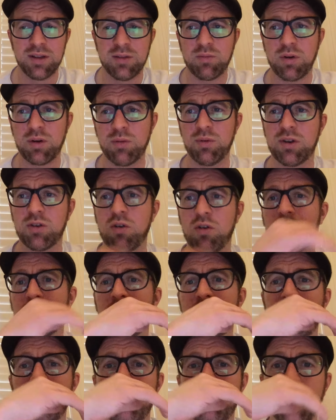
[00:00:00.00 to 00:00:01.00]
what are we
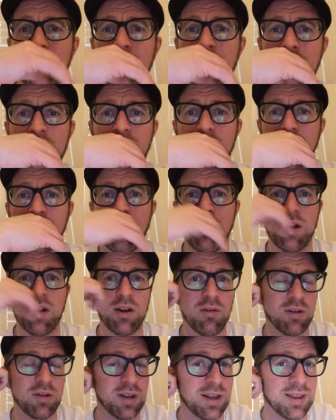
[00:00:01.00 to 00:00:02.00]
talking? This is
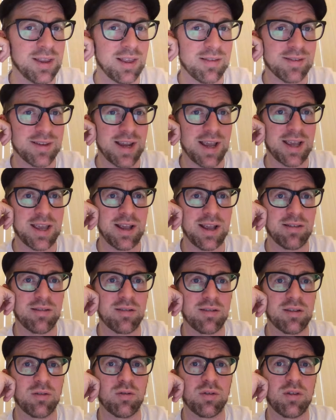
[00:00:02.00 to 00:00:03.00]
earlier in this decade,
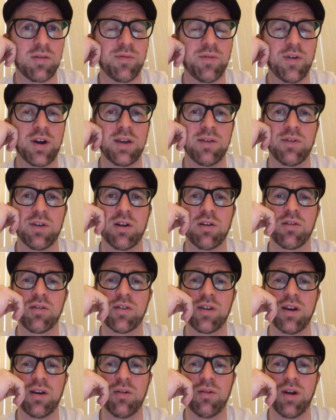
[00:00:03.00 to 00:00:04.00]
so the guts of 5
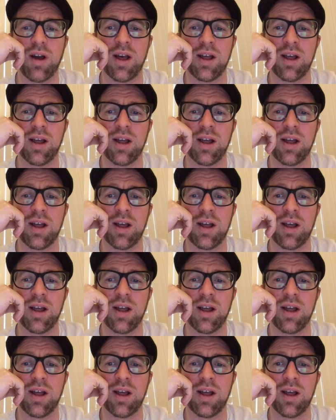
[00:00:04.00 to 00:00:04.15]
years now,